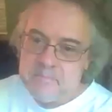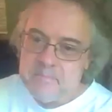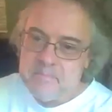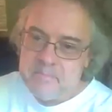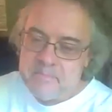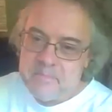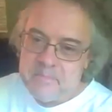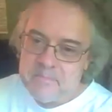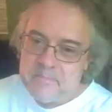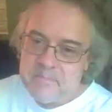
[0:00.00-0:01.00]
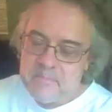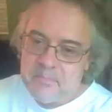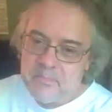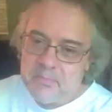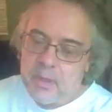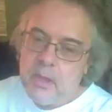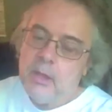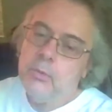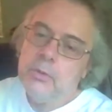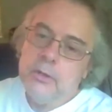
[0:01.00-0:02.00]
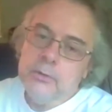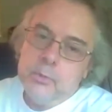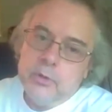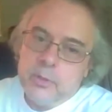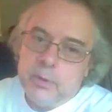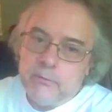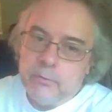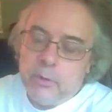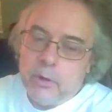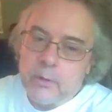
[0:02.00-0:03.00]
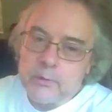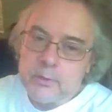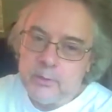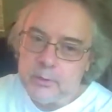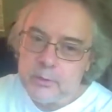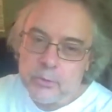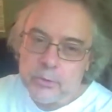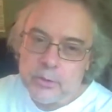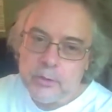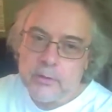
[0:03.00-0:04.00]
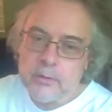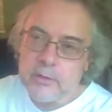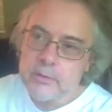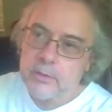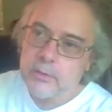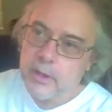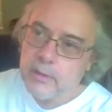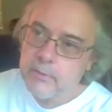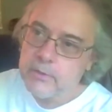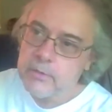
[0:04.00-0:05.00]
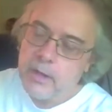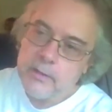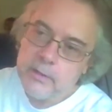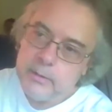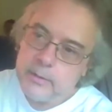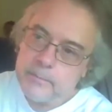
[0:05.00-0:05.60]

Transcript: okay. But it, uh, it, well, here's one of the flaws in this whole theory. Like, so they have this idea